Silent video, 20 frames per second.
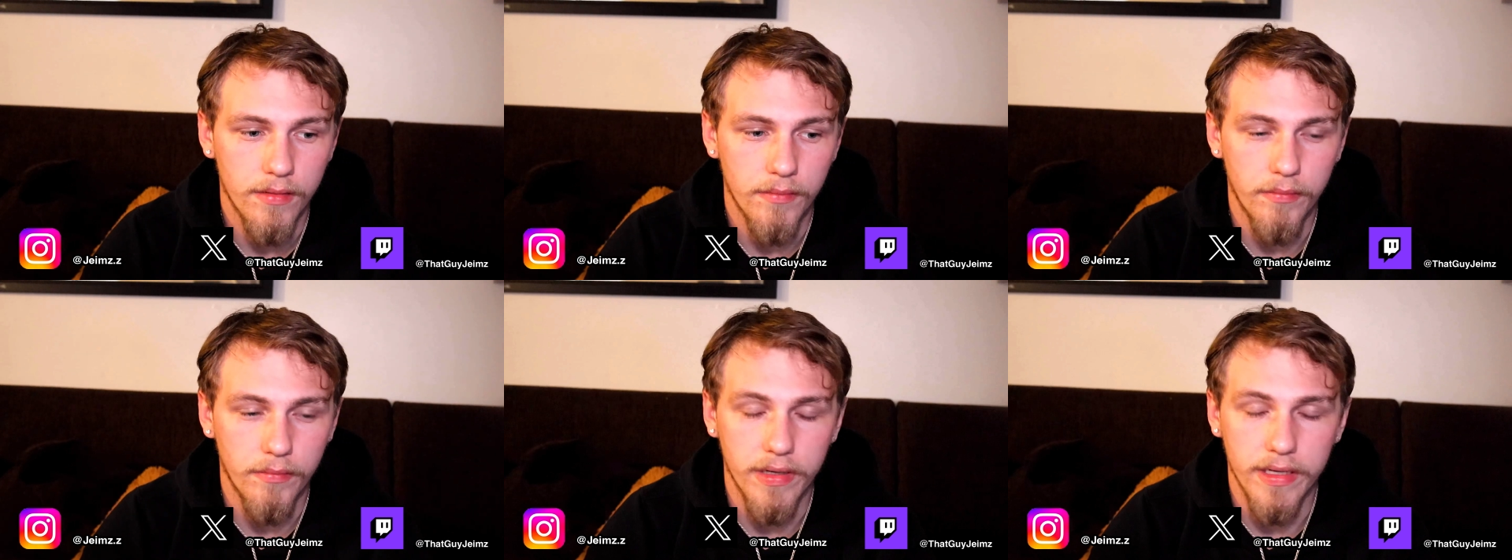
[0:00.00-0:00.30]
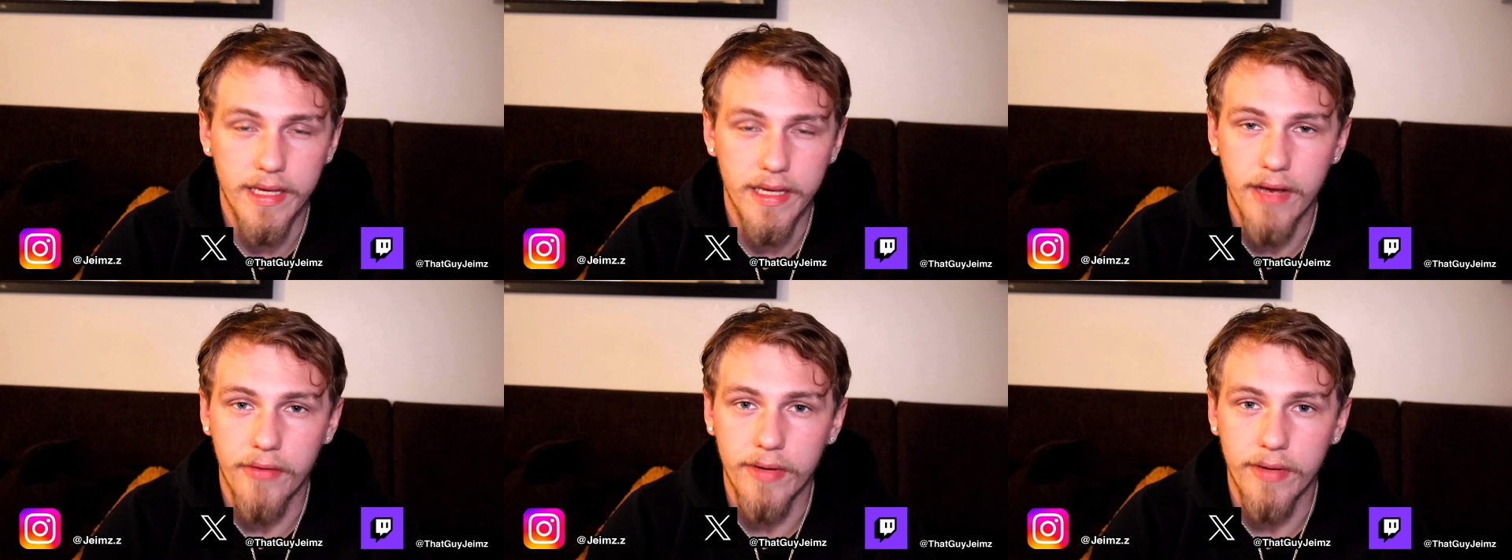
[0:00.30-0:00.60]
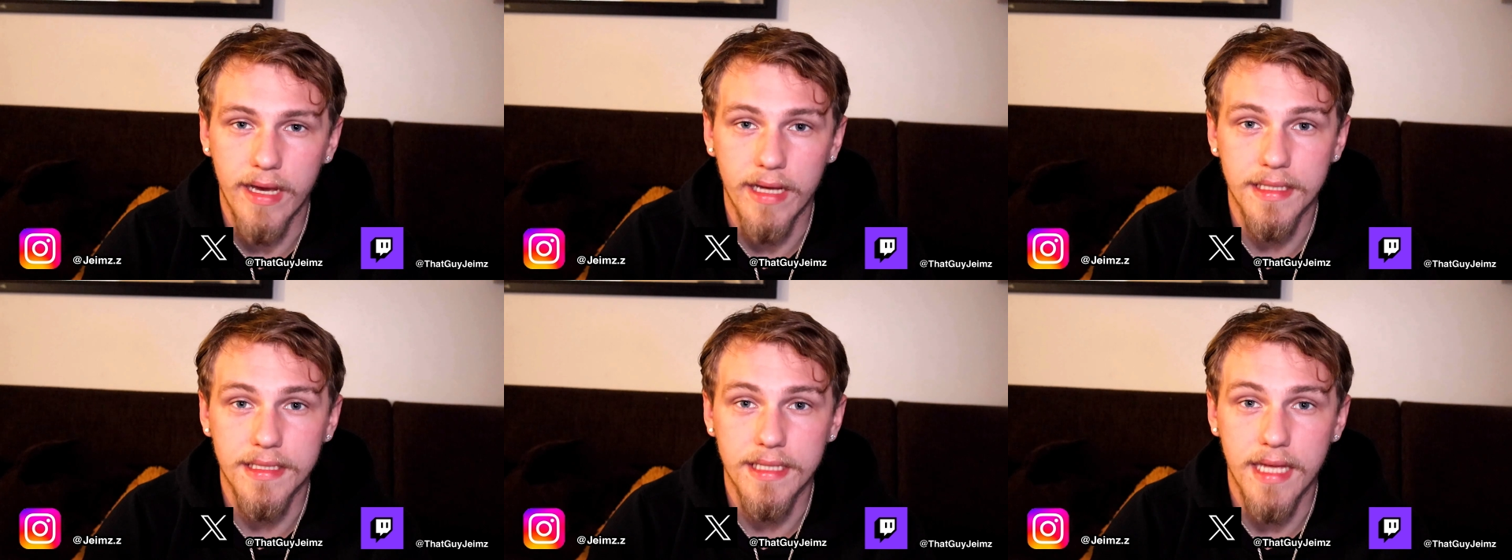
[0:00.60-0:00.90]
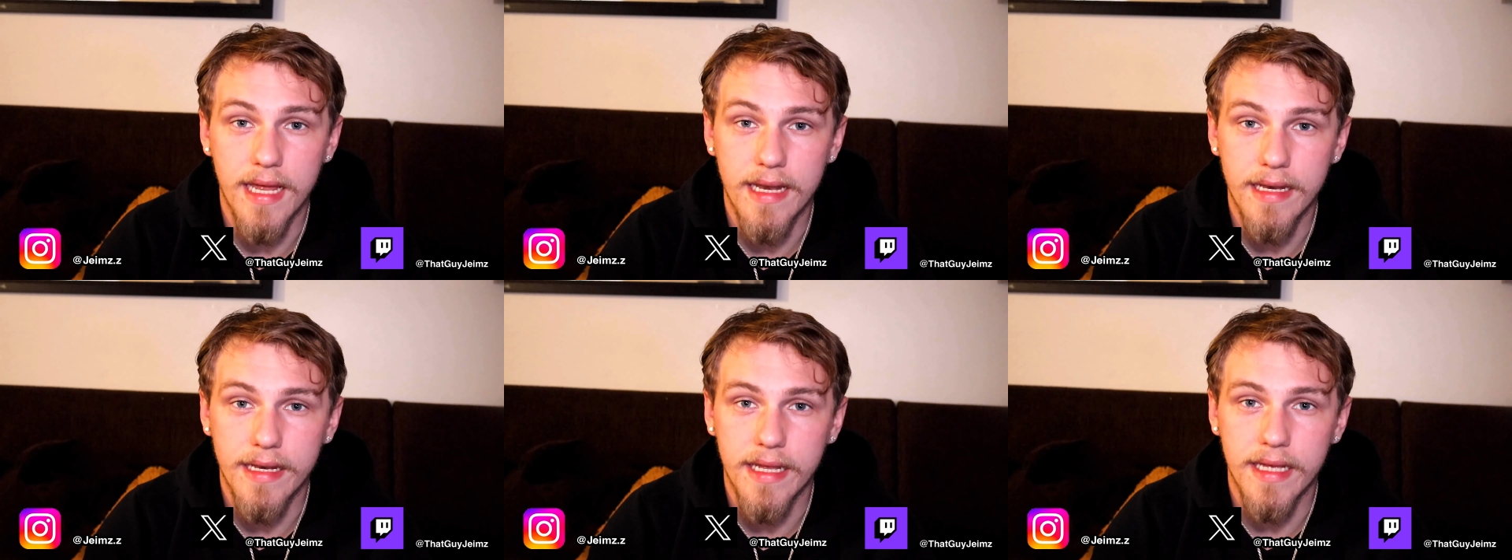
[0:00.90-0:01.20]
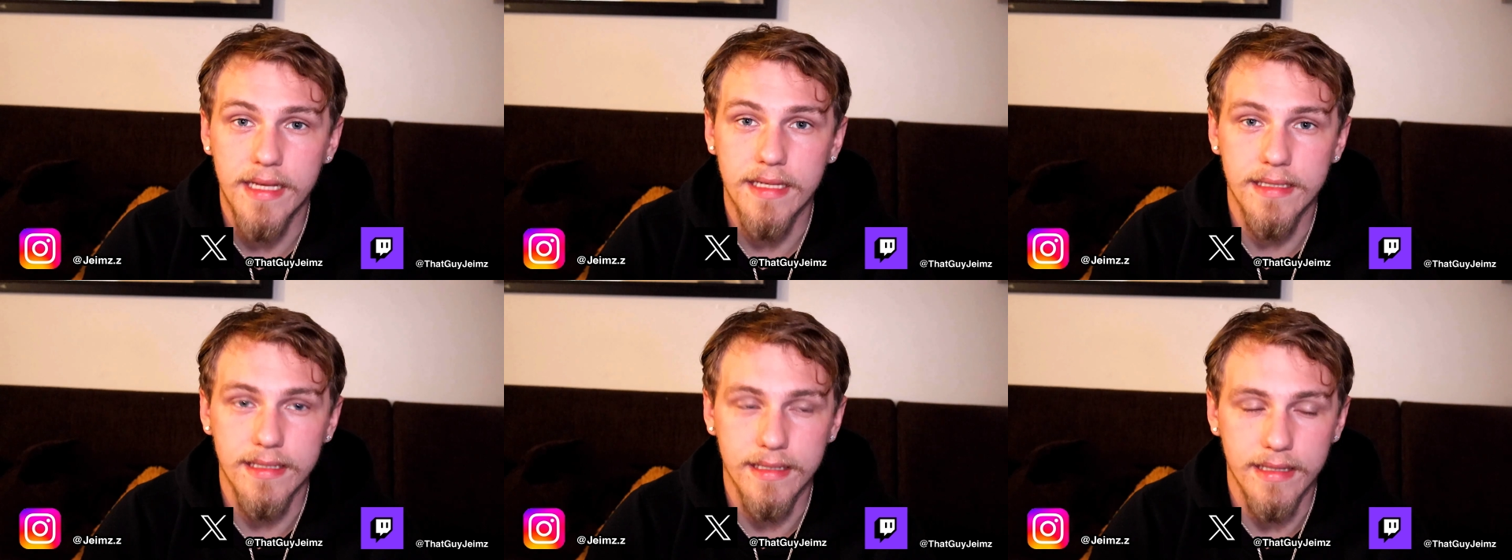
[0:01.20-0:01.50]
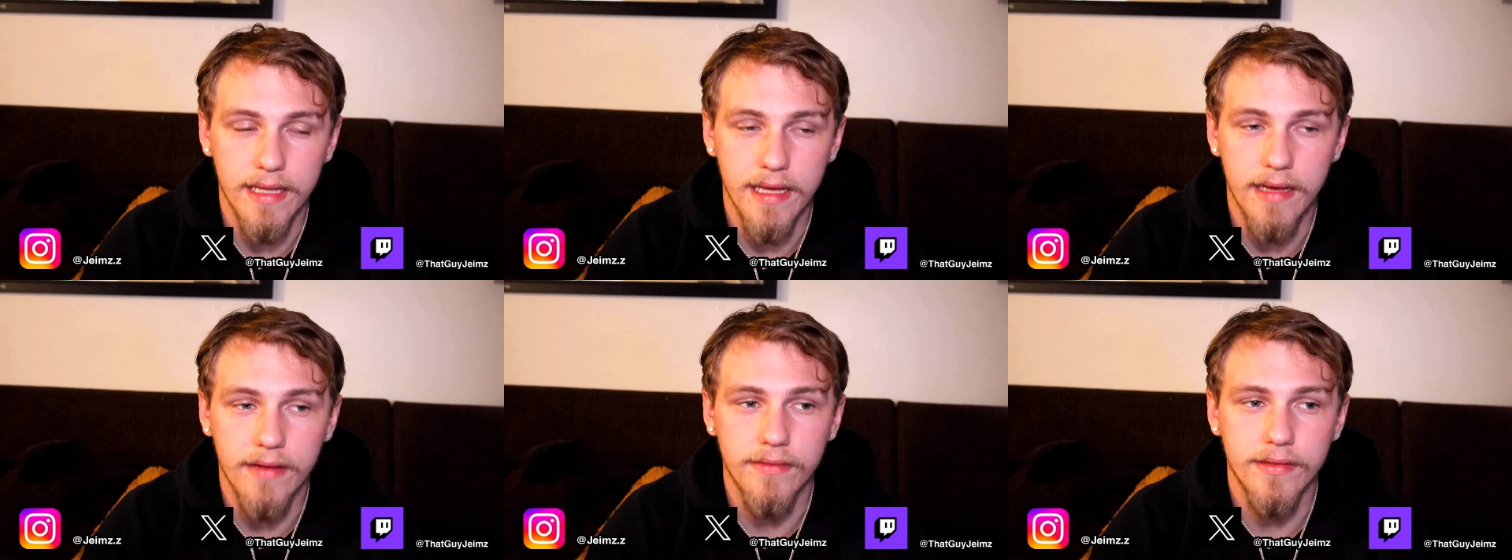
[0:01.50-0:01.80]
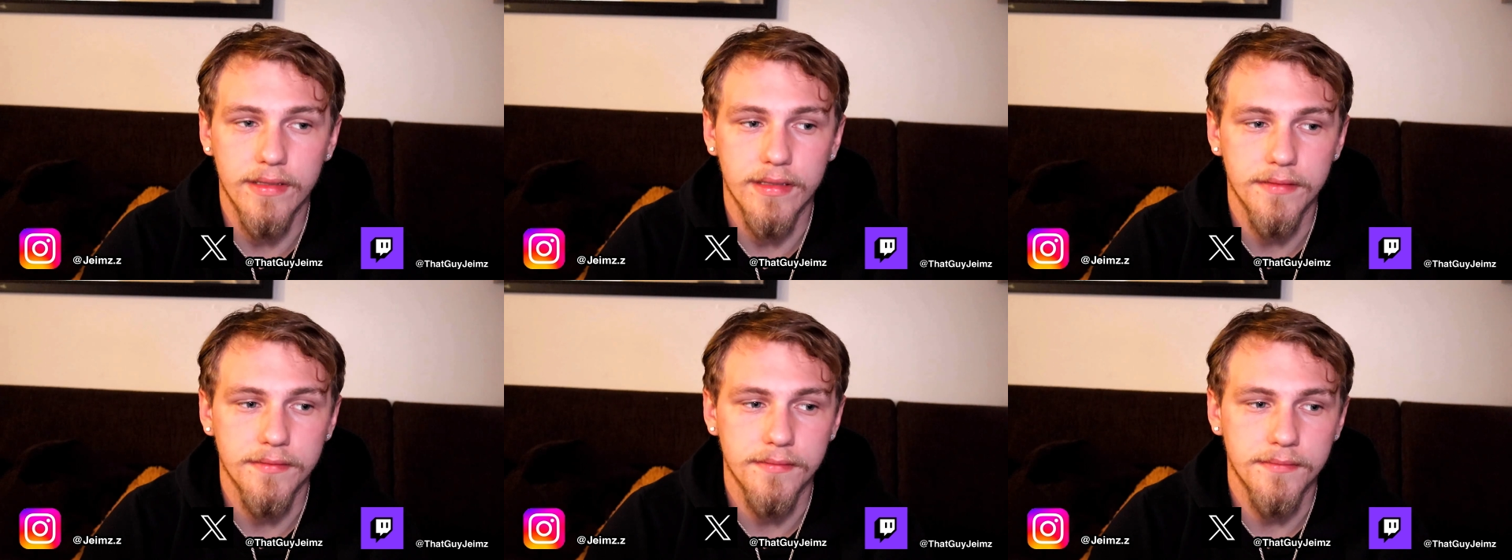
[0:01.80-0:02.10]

But yeah, we got 10 days left.